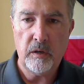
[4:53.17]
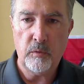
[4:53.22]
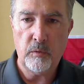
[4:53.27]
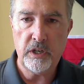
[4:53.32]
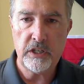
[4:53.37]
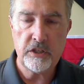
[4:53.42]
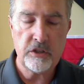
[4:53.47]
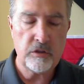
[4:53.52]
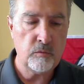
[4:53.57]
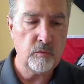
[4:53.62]

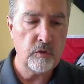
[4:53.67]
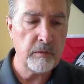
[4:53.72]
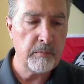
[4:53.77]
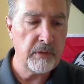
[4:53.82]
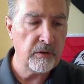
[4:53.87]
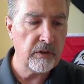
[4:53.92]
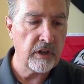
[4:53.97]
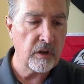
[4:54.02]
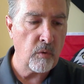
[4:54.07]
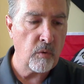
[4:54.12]
which would
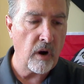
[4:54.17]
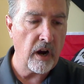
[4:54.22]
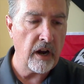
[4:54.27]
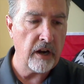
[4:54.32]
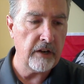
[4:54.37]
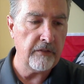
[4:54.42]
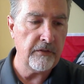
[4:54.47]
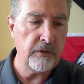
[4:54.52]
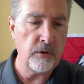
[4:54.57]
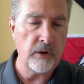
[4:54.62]
be
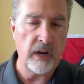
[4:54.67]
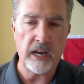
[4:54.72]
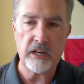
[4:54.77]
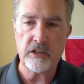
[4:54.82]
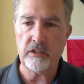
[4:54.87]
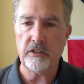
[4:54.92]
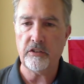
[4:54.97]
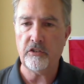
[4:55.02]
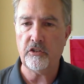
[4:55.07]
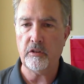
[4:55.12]
required if you were
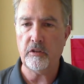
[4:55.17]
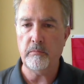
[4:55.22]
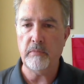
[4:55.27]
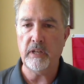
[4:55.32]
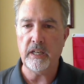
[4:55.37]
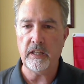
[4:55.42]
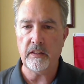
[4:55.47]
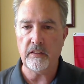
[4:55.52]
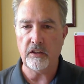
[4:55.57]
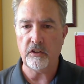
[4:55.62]
actually submitting